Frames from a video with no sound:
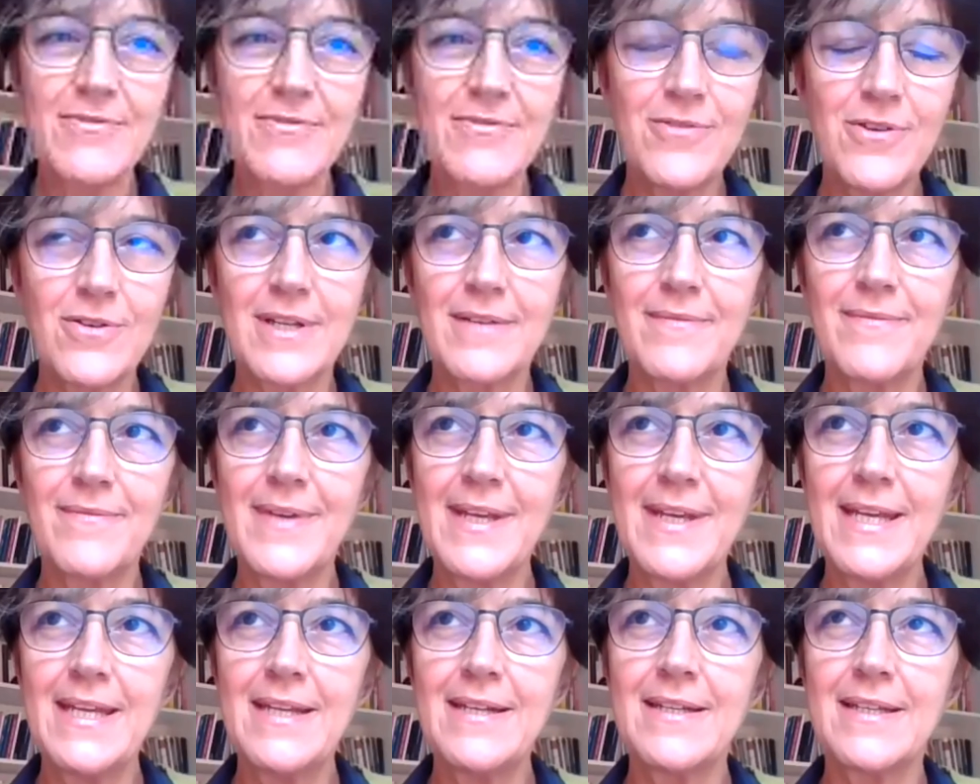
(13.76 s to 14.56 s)
for
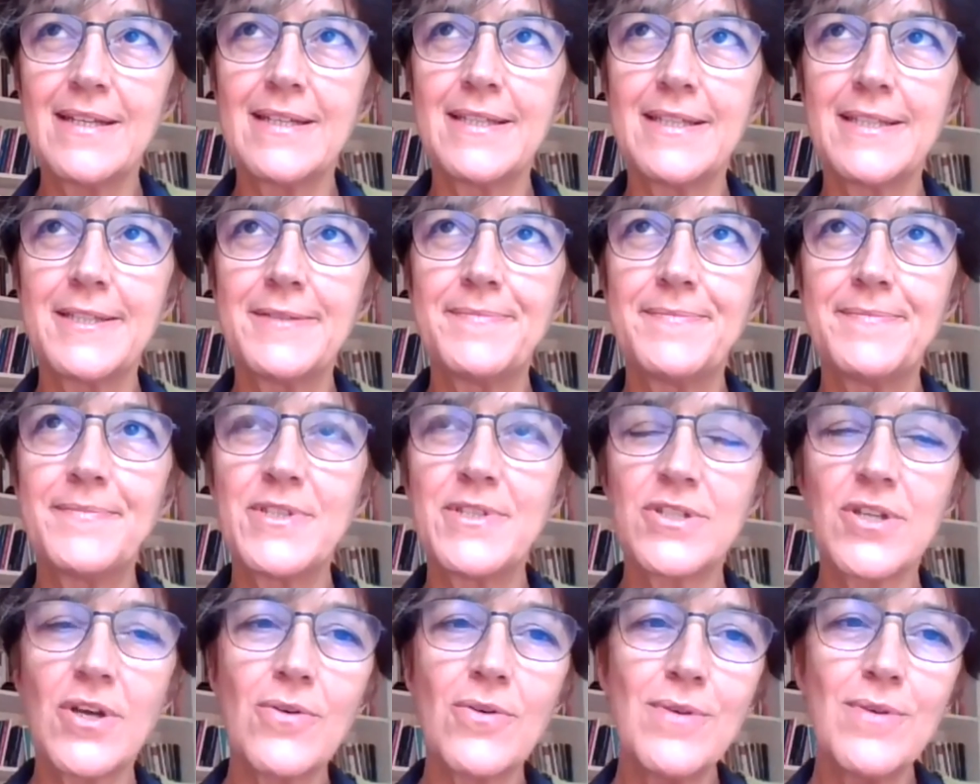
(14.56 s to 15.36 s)
being
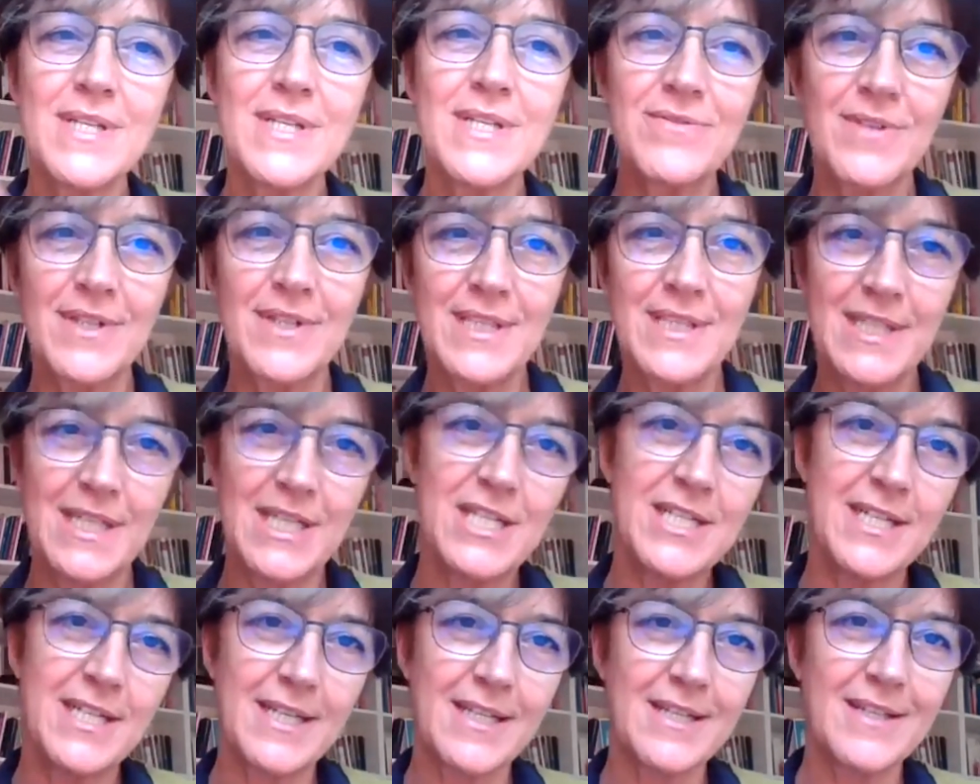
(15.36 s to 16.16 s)
so
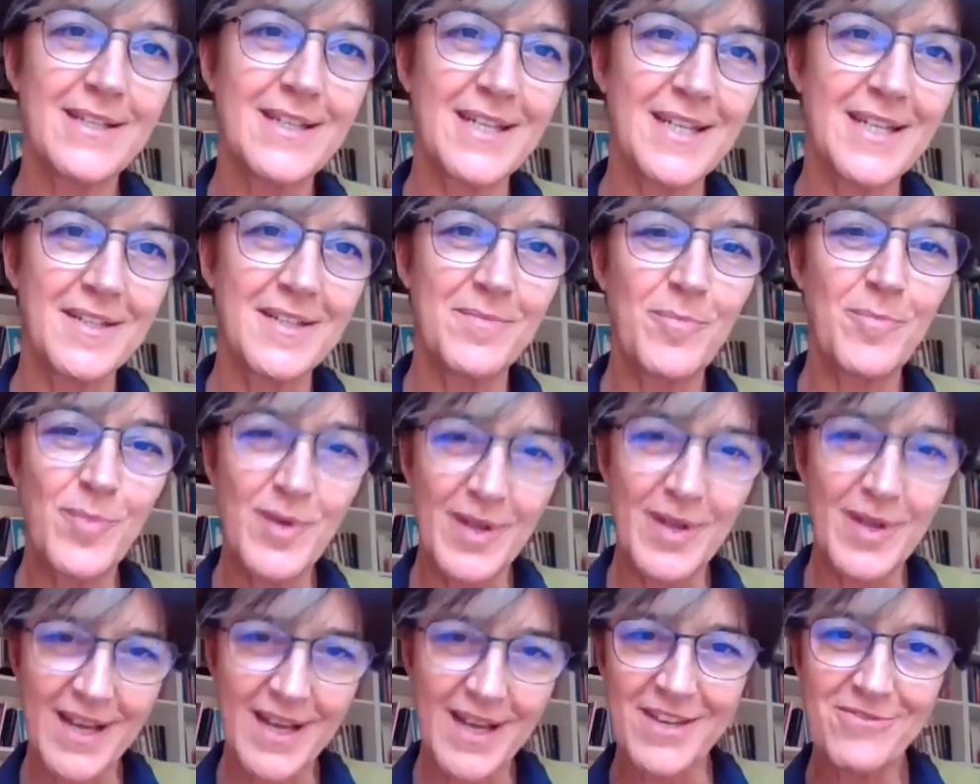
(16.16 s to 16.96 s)
strategic and
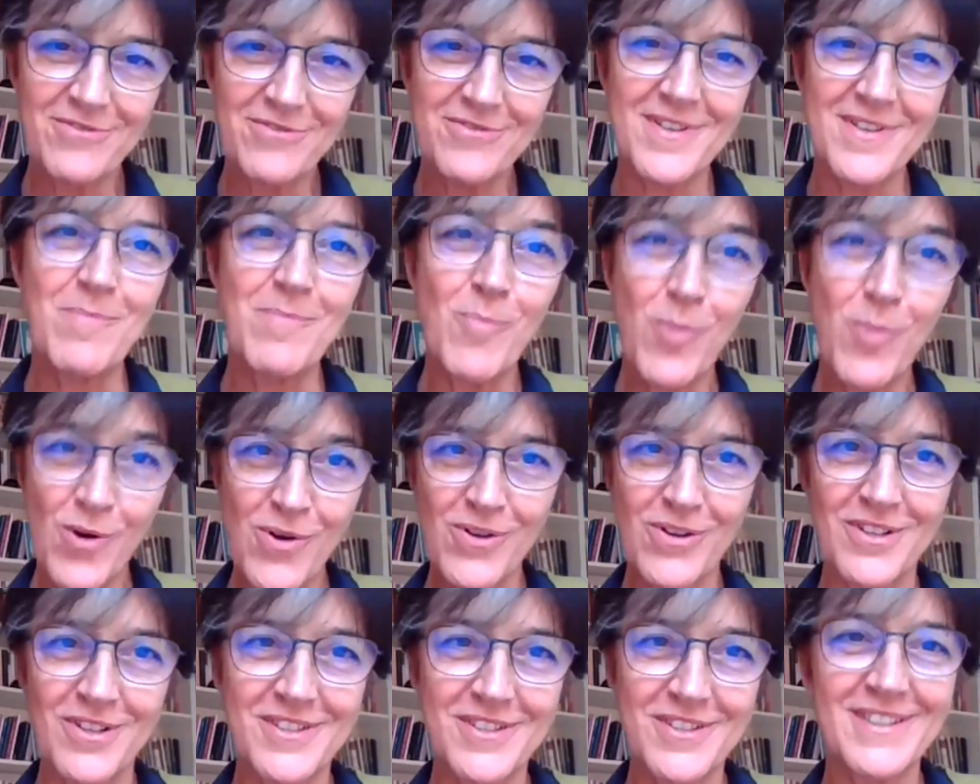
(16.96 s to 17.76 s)
brave and
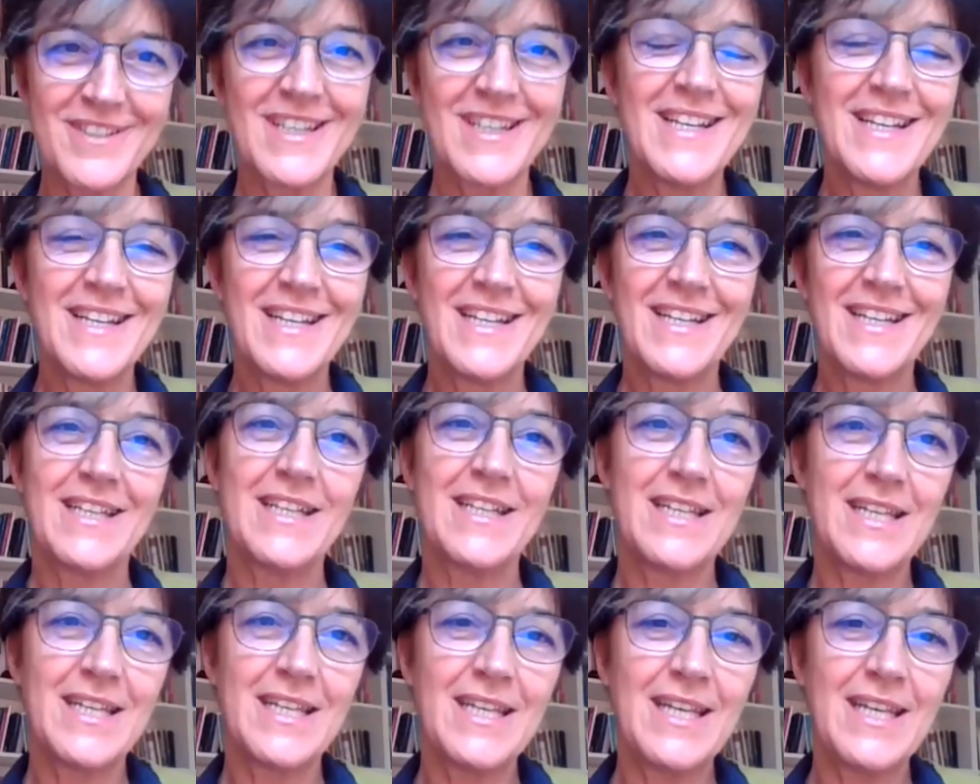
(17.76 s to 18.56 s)
bold
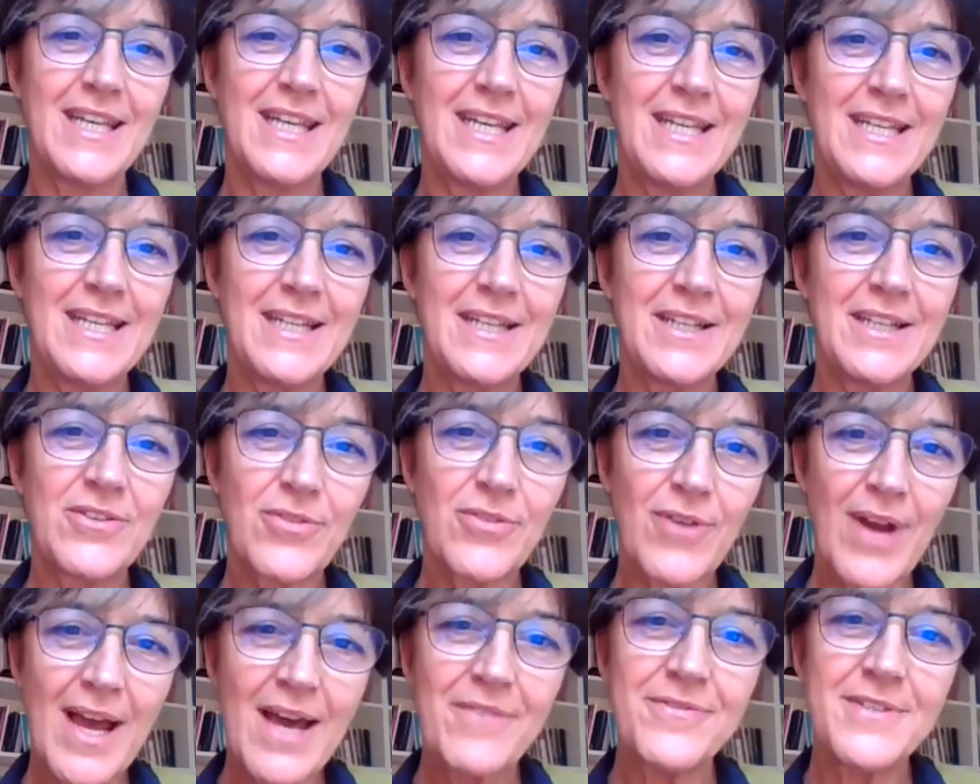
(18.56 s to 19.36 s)
in
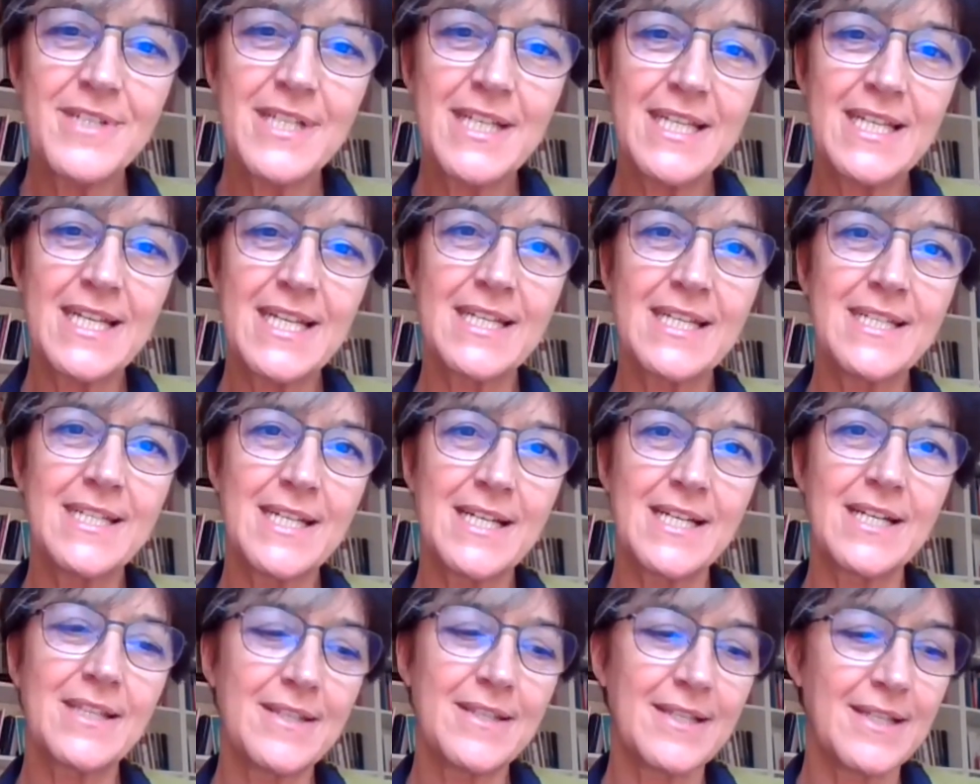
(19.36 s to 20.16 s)
crafting and
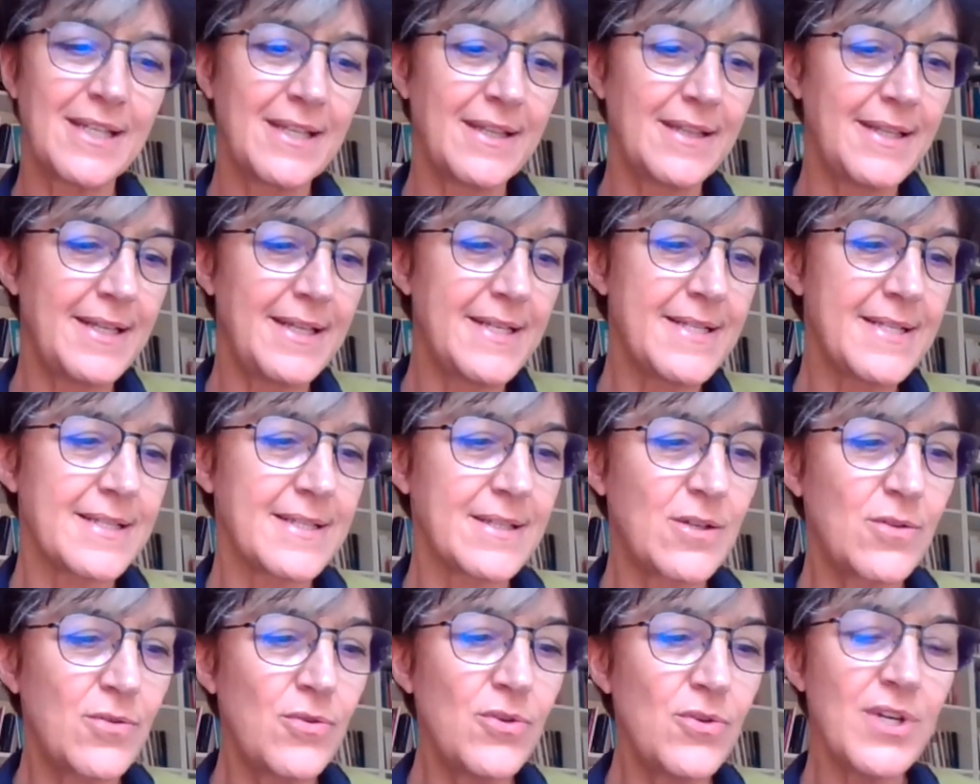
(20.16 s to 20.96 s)
nurturing
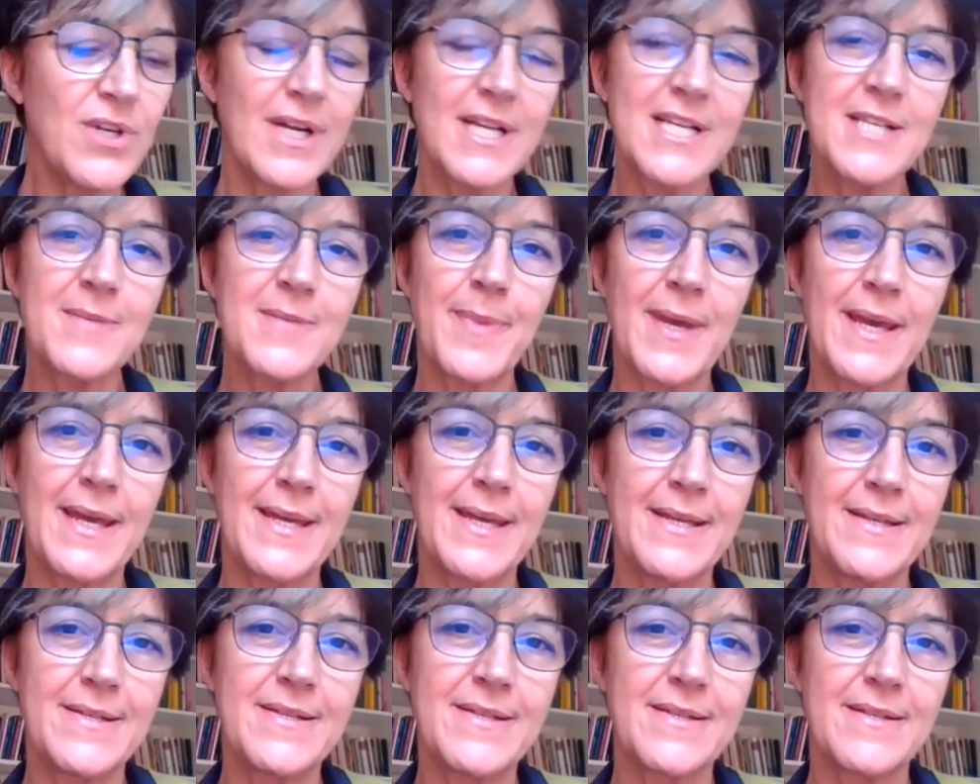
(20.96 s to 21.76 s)
this crucial
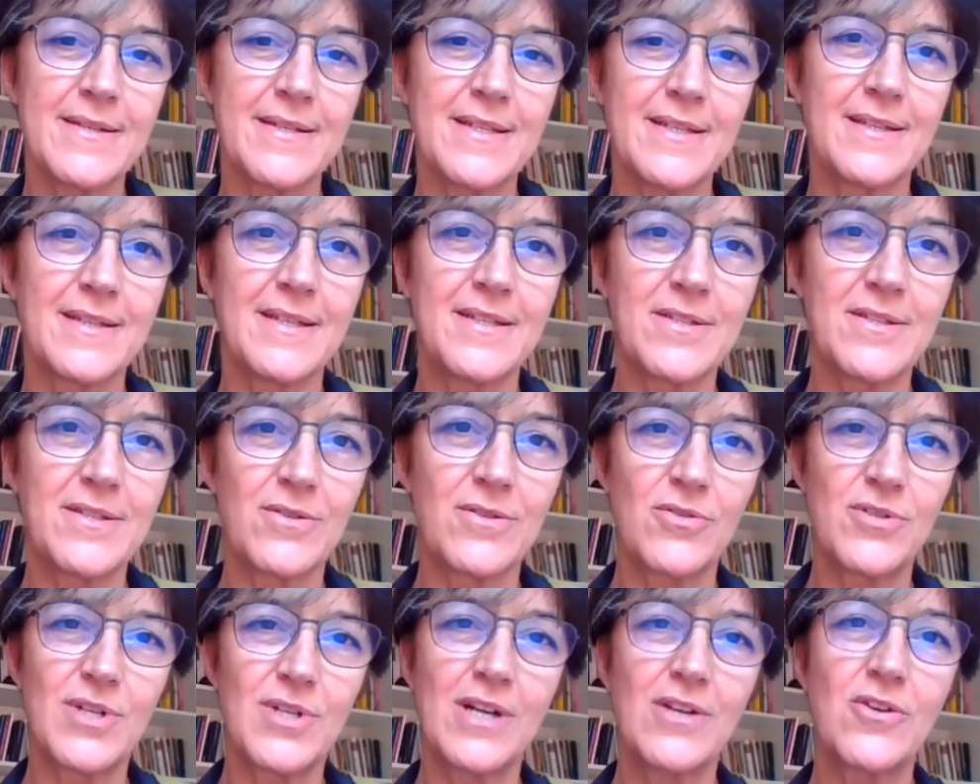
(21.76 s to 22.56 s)
space, this
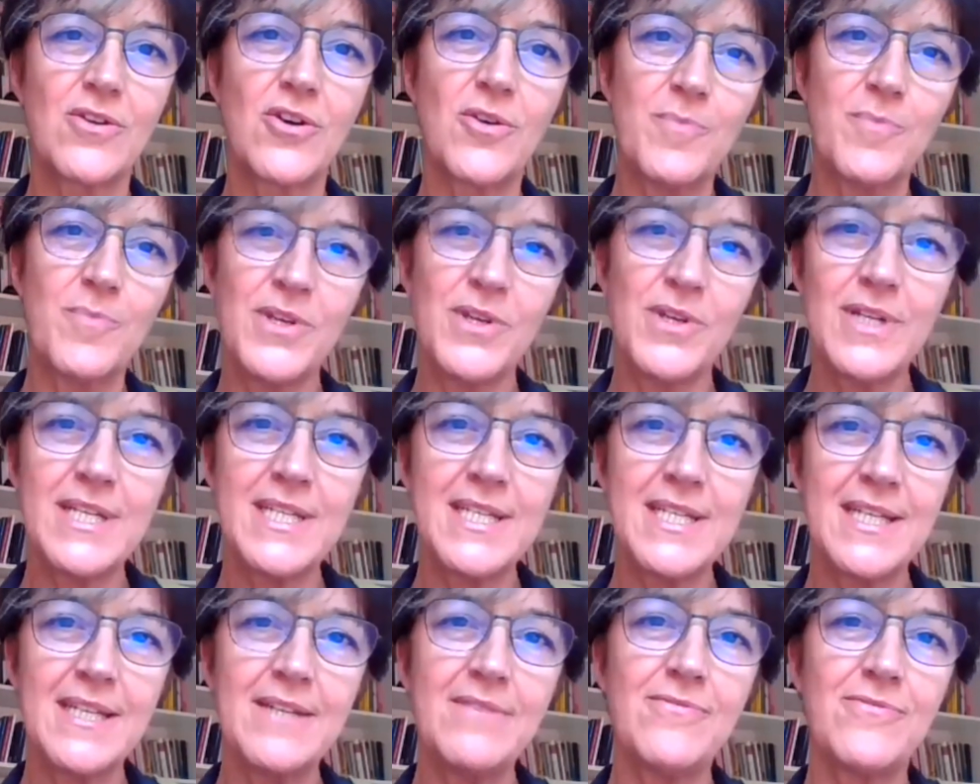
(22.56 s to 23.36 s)
crucial
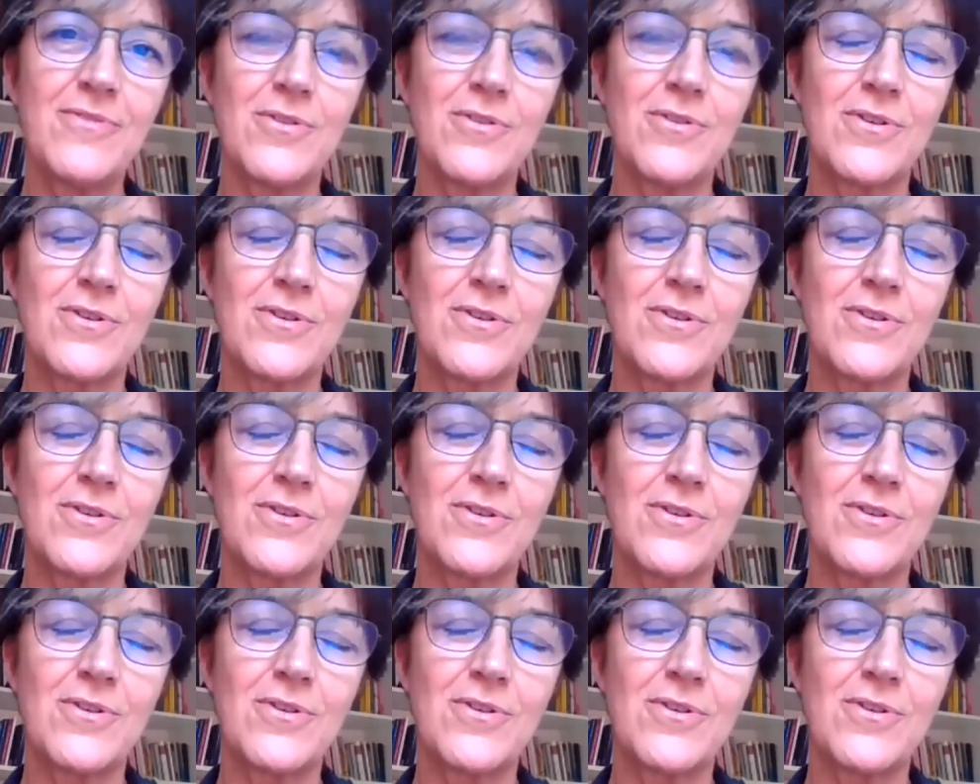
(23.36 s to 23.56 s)
community